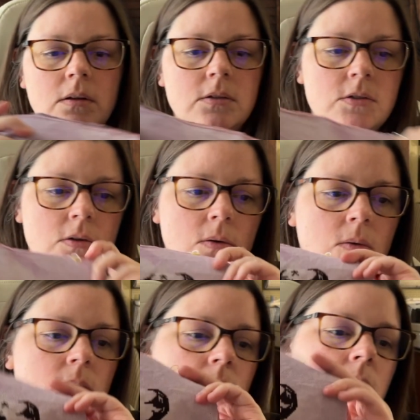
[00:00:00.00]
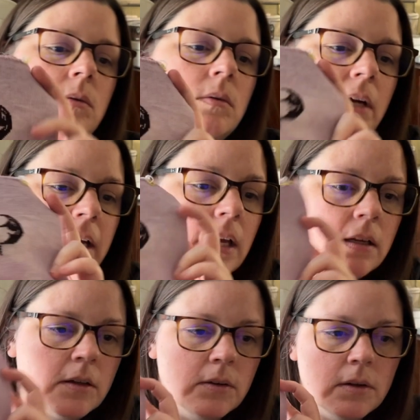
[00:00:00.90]
So I got
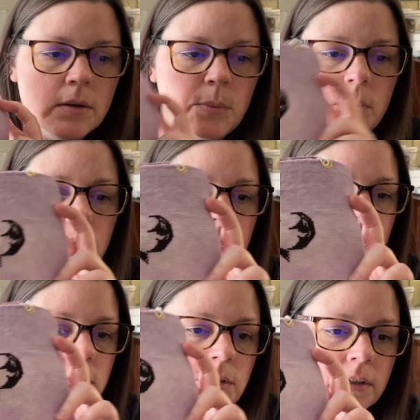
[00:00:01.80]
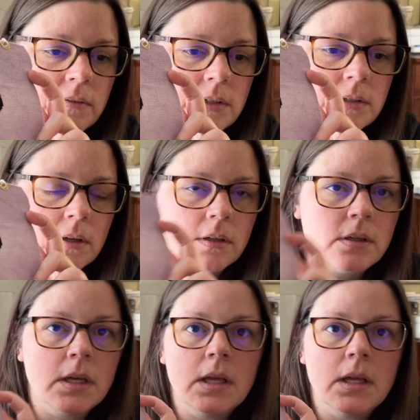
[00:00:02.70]
a good chunk of this done,